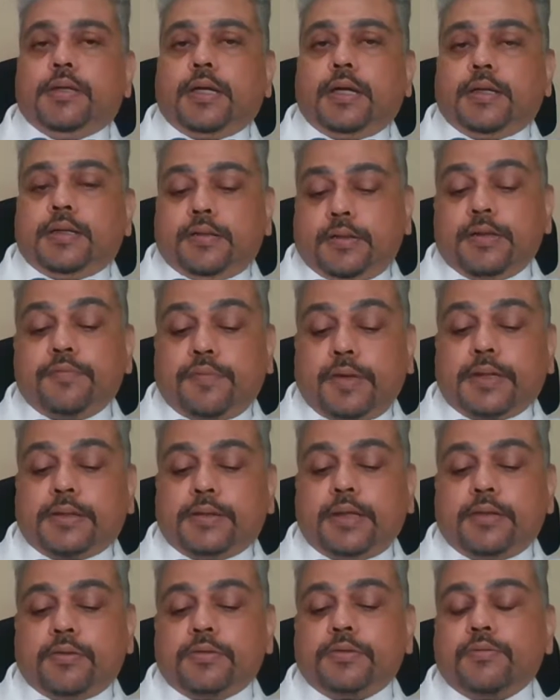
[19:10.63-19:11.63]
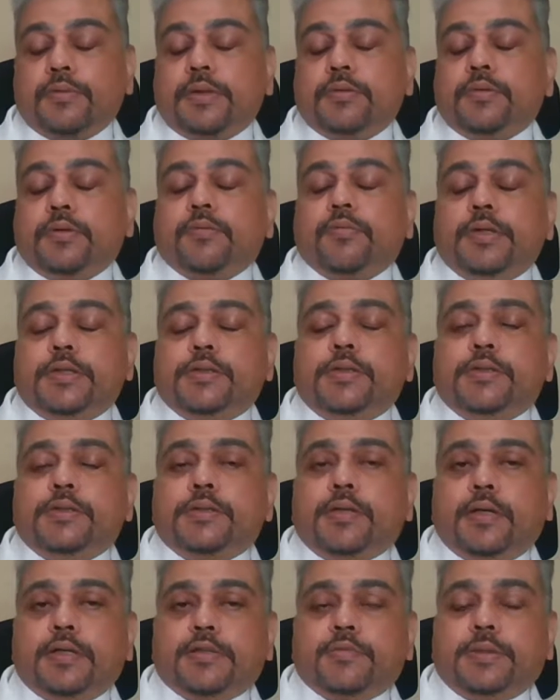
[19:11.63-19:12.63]
And in fact, that was one of the
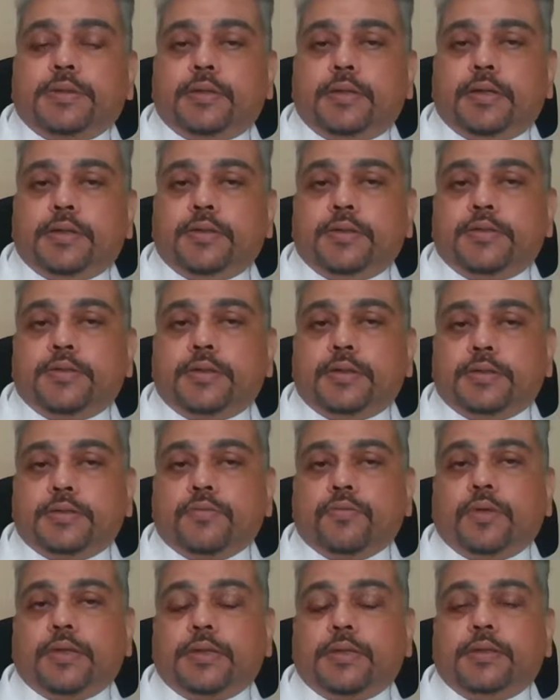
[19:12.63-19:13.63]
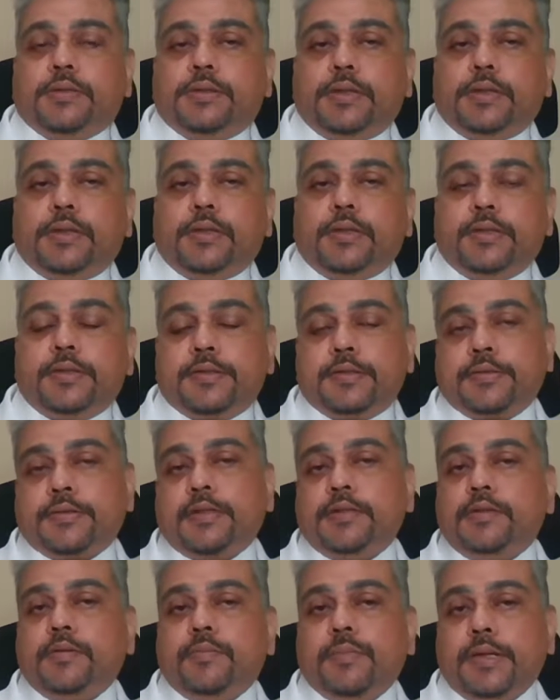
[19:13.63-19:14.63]
questions asked by the registrants. What are the risks
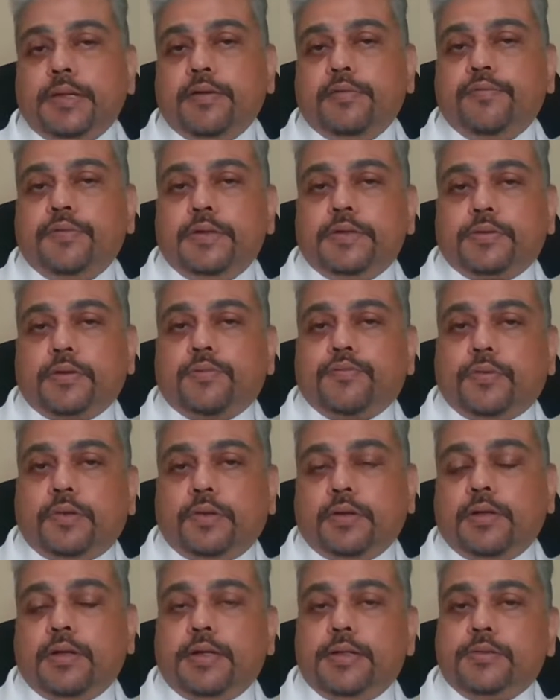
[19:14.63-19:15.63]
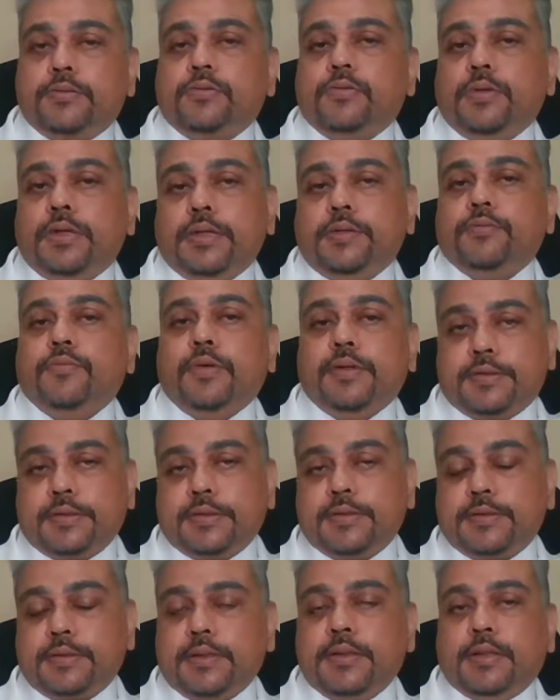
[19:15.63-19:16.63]
and the benefits of online schooling
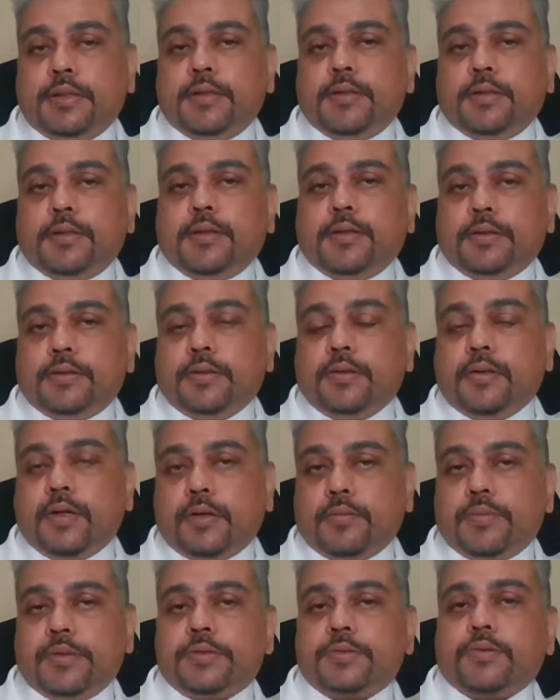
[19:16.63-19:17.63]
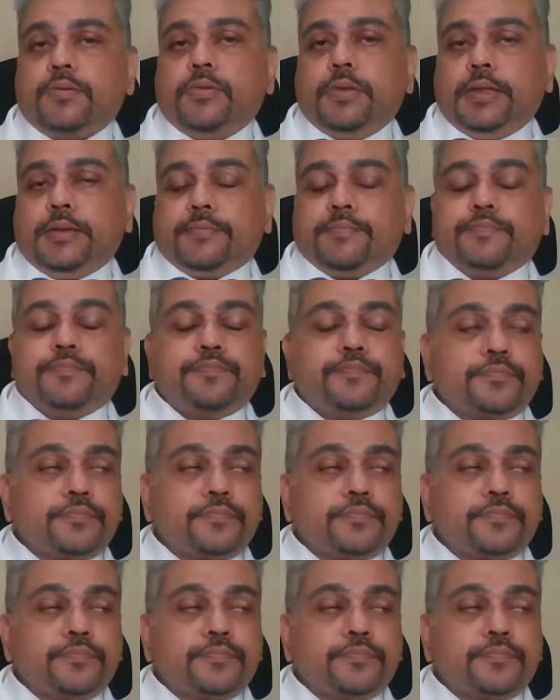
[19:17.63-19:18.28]
versus the normal schooling?